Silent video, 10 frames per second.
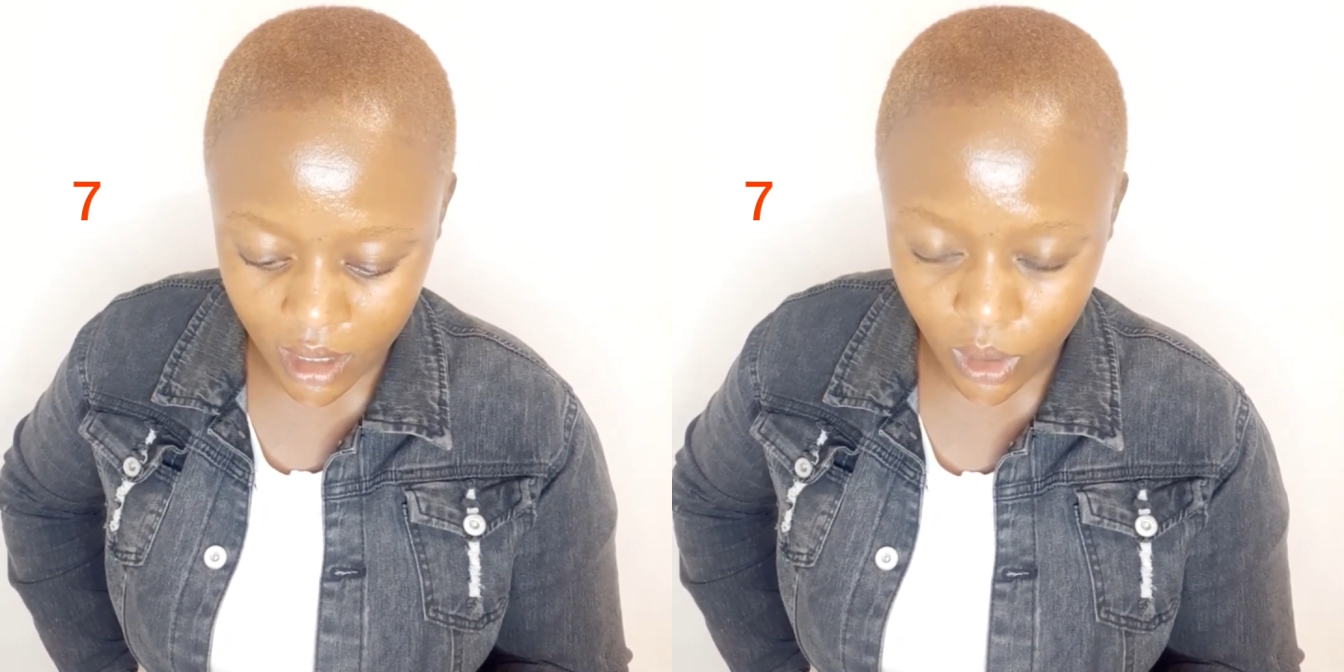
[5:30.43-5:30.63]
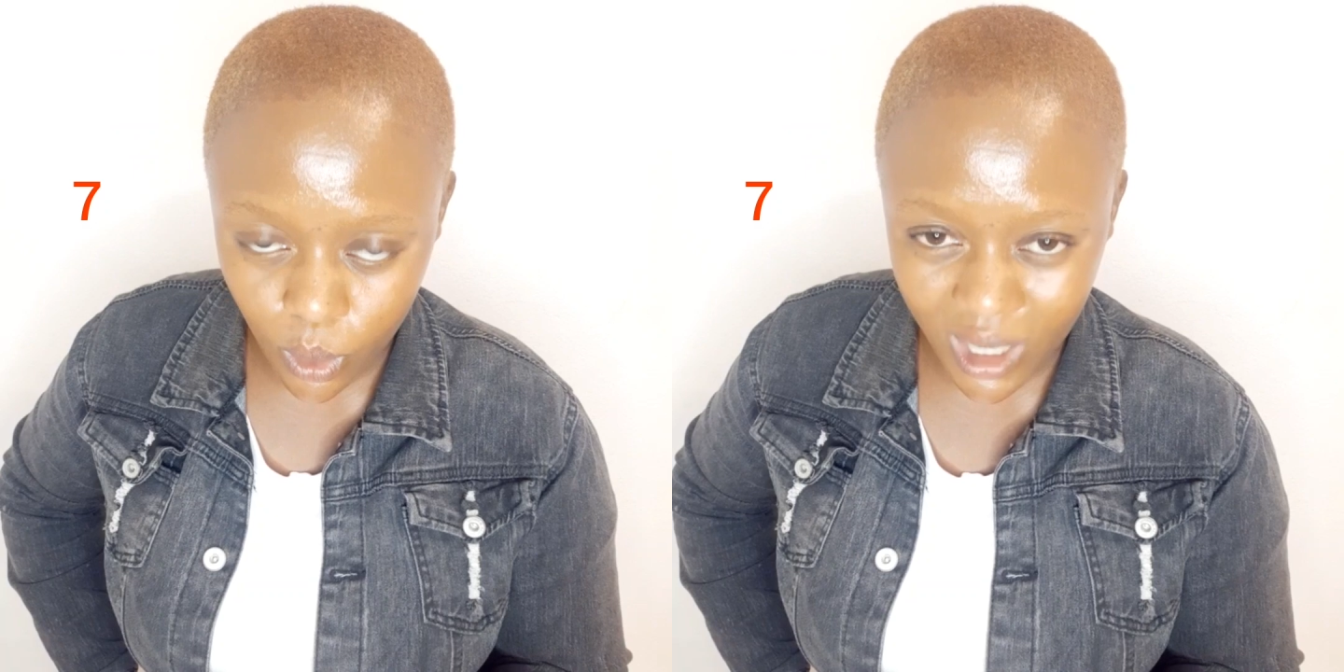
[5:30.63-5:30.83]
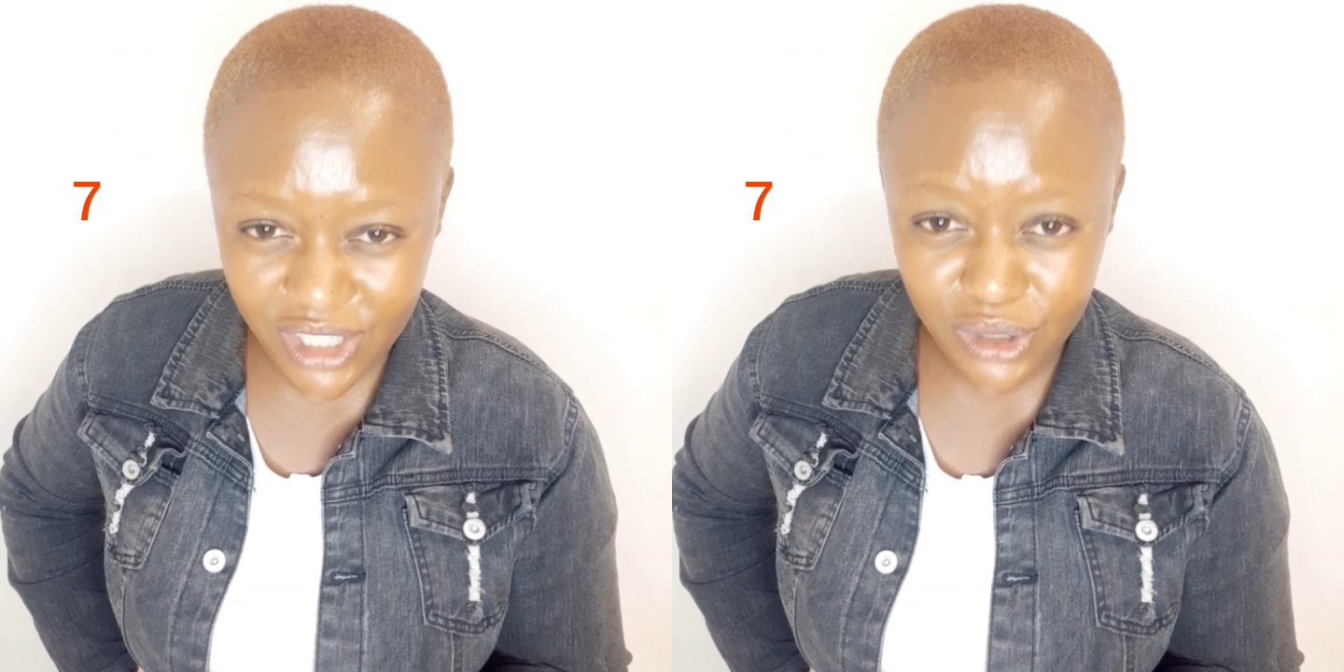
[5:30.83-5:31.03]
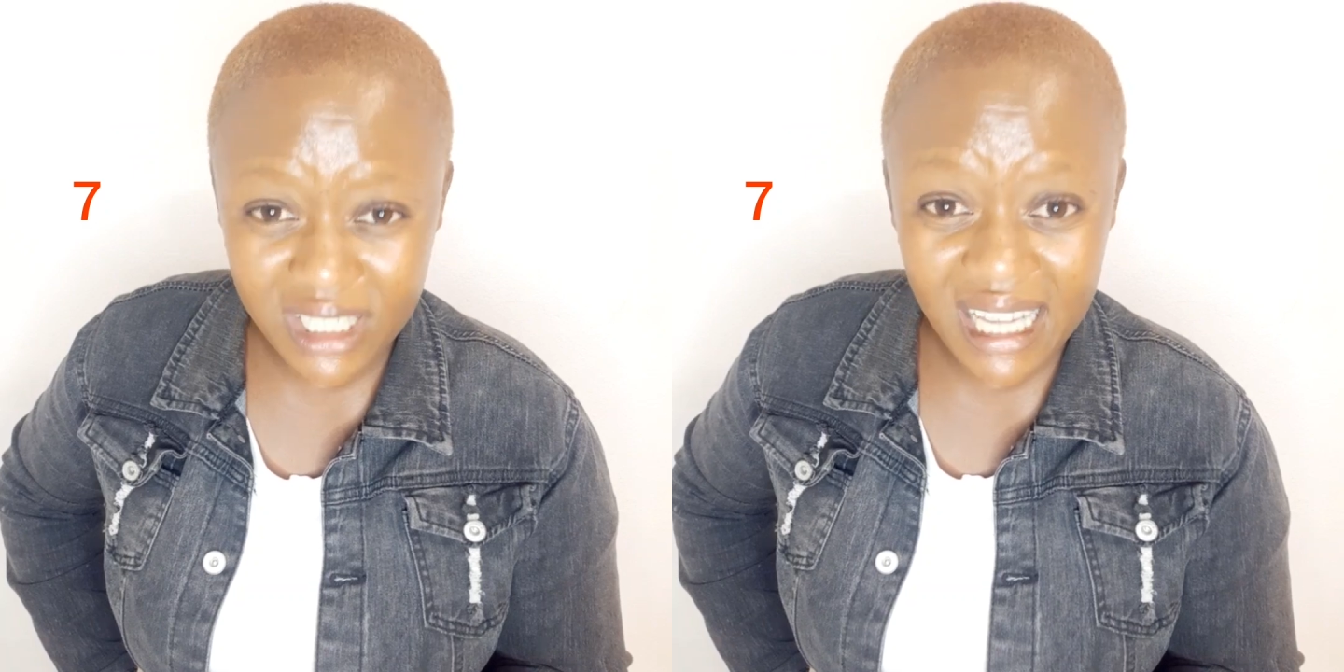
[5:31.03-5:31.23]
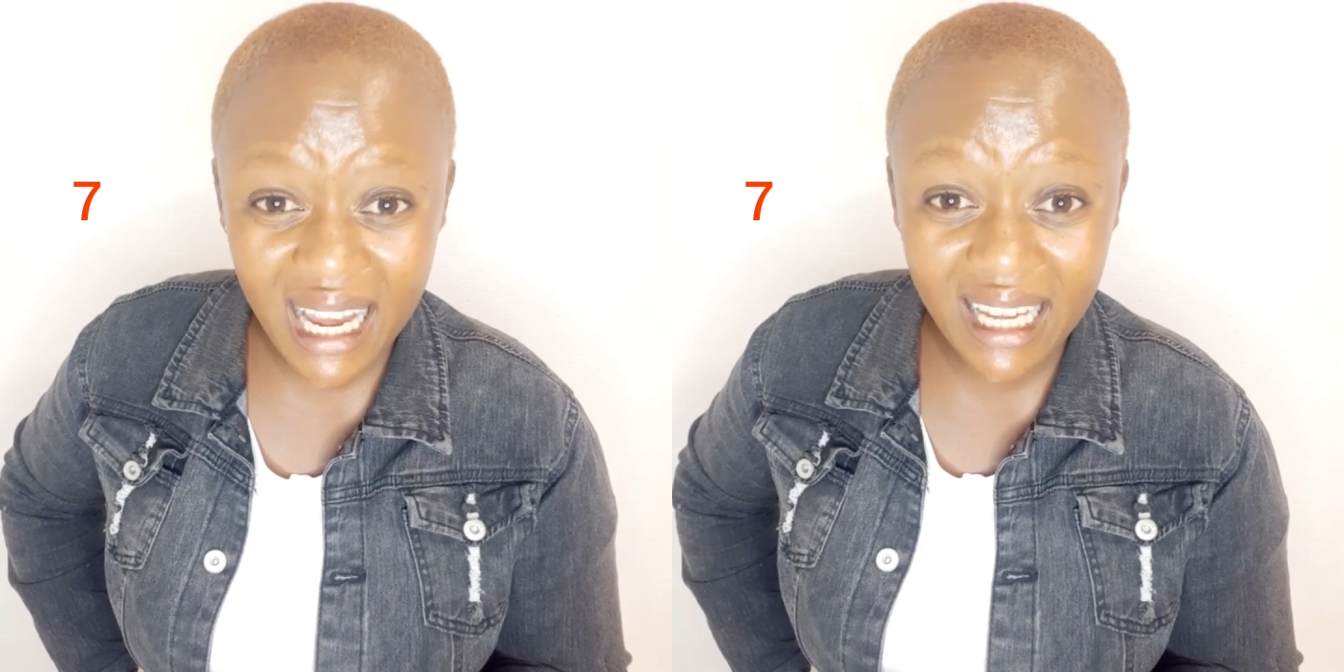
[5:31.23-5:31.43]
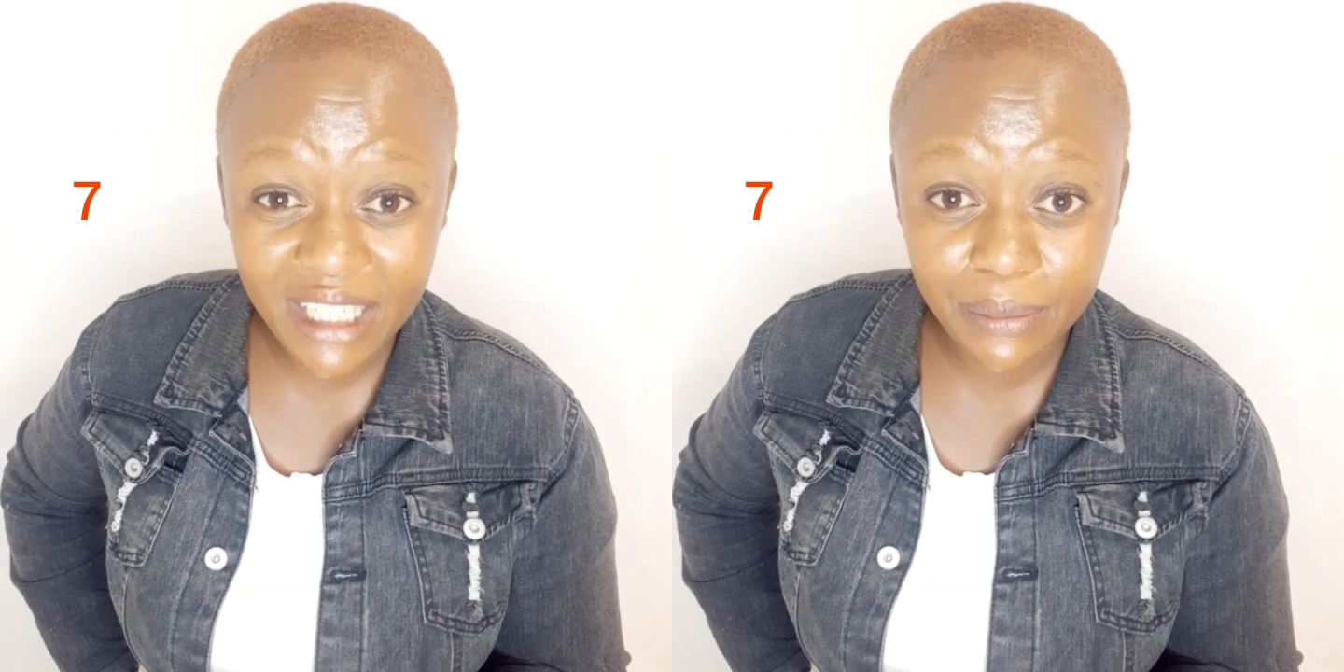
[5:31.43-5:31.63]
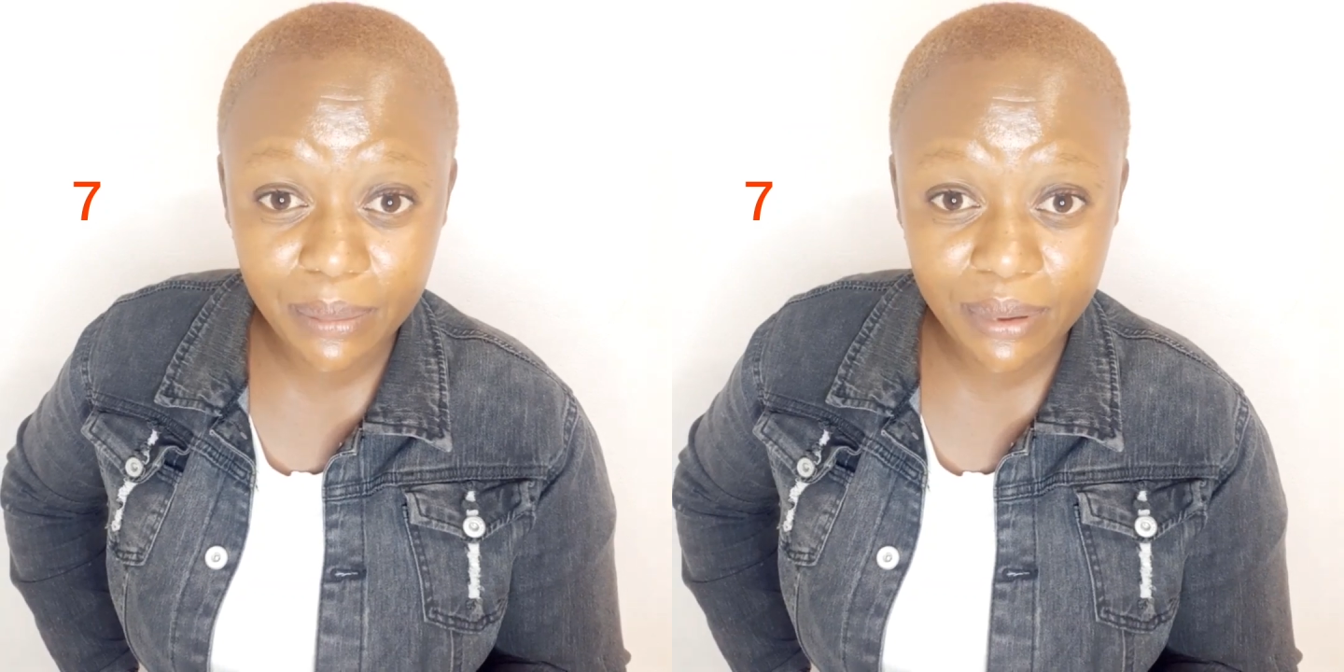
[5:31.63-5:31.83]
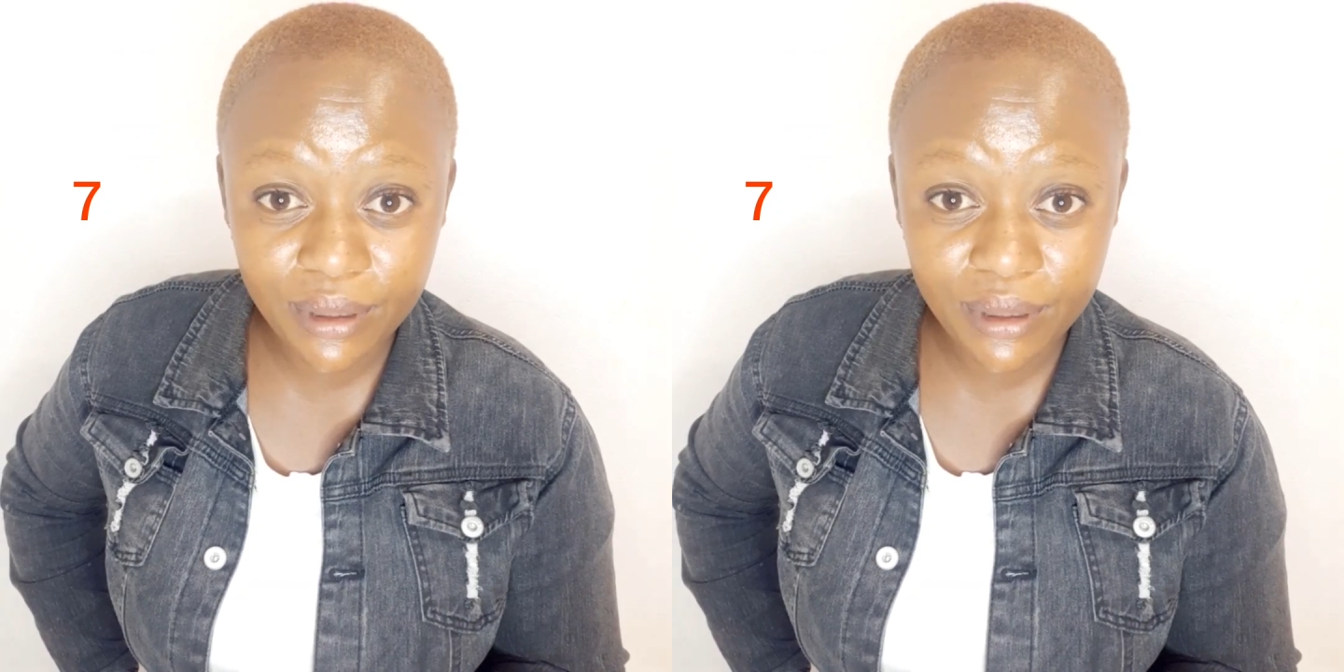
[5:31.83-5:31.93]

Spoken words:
What's your type?